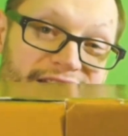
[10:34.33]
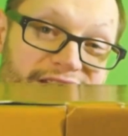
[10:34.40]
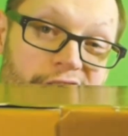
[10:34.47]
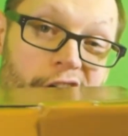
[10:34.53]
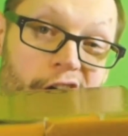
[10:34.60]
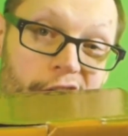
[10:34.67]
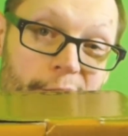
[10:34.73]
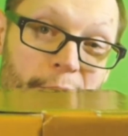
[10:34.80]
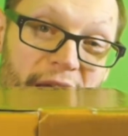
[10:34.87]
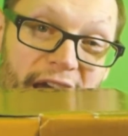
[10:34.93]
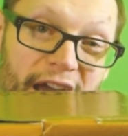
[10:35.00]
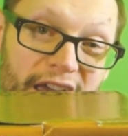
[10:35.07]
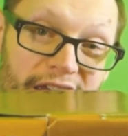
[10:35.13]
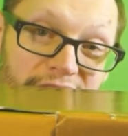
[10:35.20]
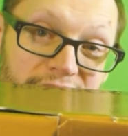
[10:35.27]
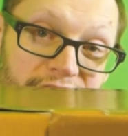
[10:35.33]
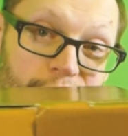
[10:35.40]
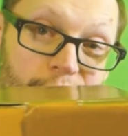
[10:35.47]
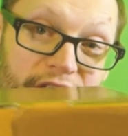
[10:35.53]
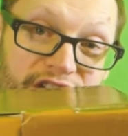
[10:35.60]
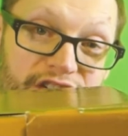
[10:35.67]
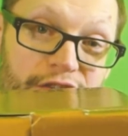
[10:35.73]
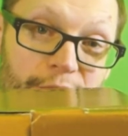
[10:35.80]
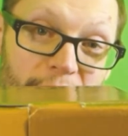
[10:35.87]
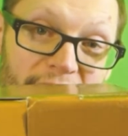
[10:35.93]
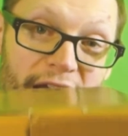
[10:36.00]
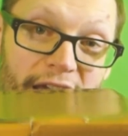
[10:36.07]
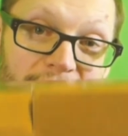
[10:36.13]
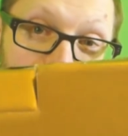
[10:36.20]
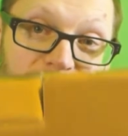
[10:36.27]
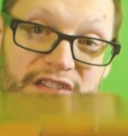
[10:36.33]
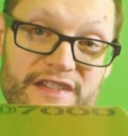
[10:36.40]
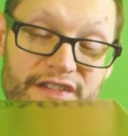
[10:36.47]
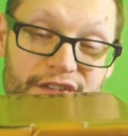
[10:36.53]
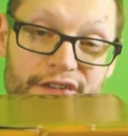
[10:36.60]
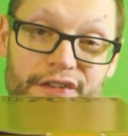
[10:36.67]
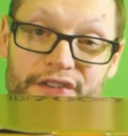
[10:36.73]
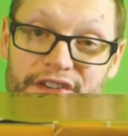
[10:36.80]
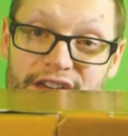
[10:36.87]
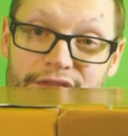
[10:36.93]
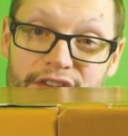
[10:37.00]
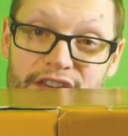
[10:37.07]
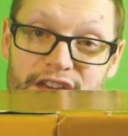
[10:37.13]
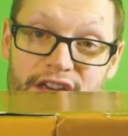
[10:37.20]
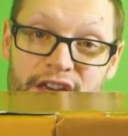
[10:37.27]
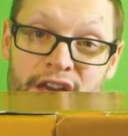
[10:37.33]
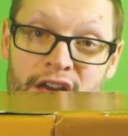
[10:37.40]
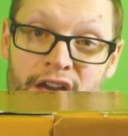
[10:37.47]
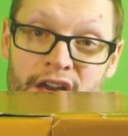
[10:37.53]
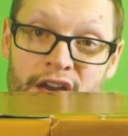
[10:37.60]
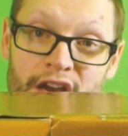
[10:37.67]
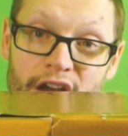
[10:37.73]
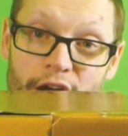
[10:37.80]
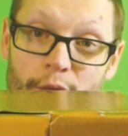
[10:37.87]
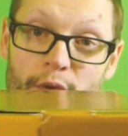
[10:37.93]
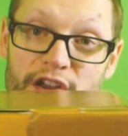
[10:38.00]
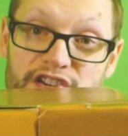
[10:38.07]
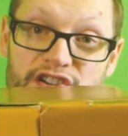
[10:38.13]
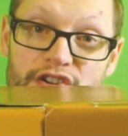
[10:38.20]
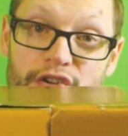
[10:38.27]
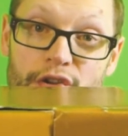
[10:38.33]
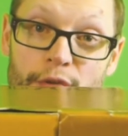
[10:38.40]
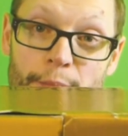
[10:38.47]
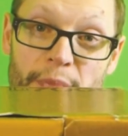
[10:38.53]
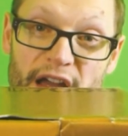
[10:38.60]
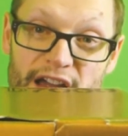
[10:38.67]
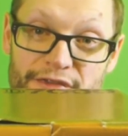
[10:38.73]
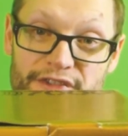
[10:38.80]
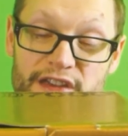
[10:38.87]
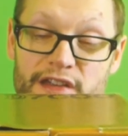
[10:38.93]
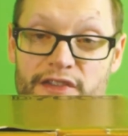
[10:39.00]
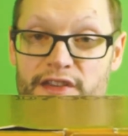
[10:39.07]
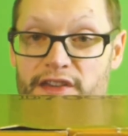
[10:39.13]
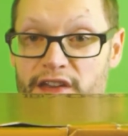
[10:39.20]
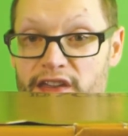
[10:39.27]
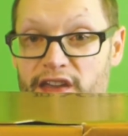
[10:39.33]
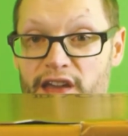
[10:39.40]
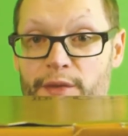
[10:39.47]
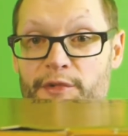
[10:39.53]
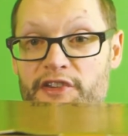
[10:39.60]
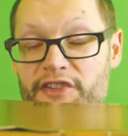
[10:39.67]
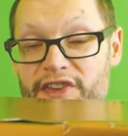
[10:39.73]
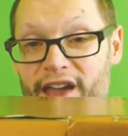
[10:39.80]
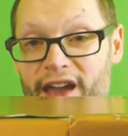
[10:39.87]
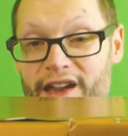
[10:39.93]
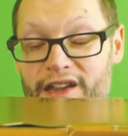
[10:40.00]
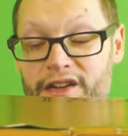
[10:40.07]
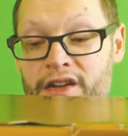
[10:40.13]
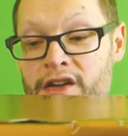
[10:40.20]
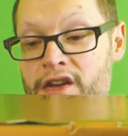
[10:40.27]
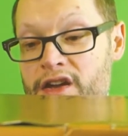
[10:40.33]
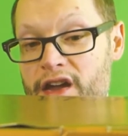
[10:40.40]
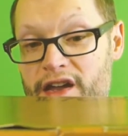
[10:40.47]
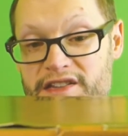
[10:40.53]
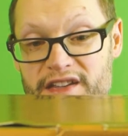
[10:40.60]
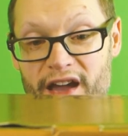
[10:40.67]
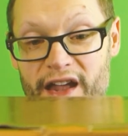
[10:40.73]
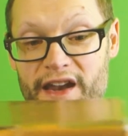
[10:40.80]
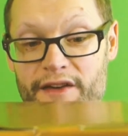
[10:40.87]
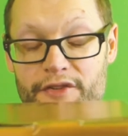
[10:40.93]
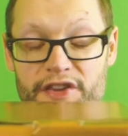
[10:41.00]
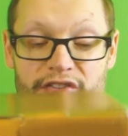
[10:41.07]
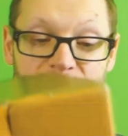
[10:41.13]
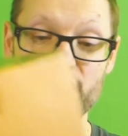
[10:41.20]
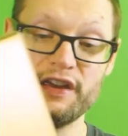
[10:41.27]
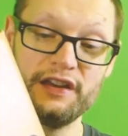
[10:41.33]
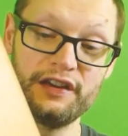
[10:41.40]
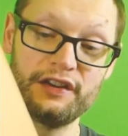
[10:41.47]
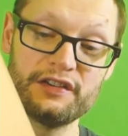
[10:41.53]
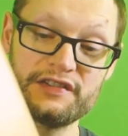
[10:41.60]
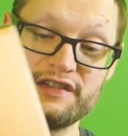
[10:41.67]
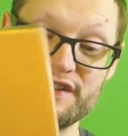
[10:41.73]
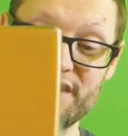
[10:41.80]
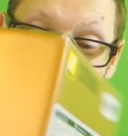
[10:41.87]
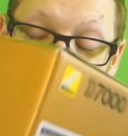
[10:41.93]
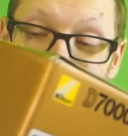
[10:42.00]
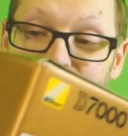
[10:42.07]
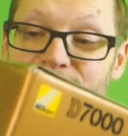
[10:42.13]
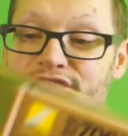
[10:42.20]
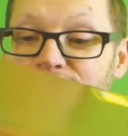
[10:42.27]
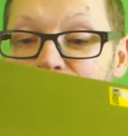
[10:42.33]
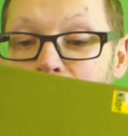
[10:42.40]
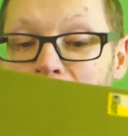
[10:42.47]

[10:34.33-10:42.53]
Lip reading: has all the packing, the original packing materials, even the original puffy that the camera sat in. It's got everything in here, so you get the original